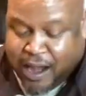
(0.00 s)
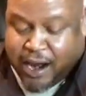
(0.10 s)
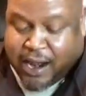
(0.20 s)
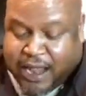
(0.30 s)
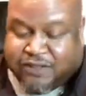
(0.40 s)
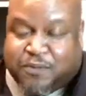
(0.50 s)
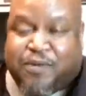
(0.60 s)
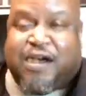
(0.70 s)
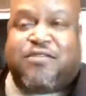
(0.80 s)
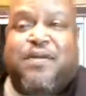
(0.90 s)
I
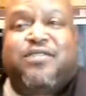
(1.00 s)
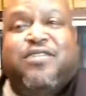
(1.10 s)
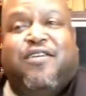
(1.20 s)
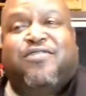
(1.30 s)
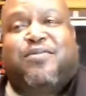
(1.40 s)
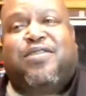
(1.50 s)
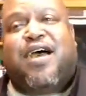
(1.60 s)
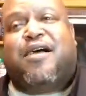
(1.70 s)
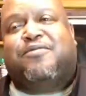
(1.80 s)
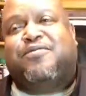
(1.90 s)
surprise myself
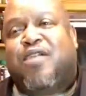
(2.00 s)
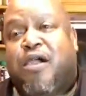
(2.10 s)
sometimes.